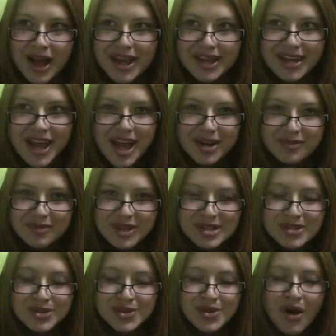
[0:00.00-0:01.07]
I gotta be
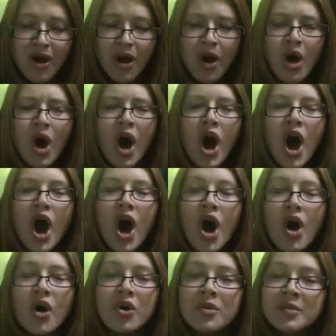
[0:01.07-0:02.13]
so
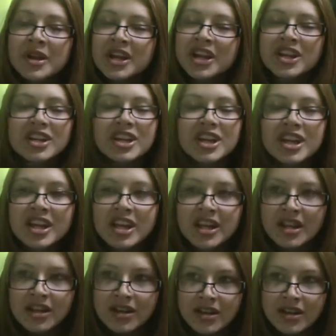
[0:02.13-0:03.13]
horny.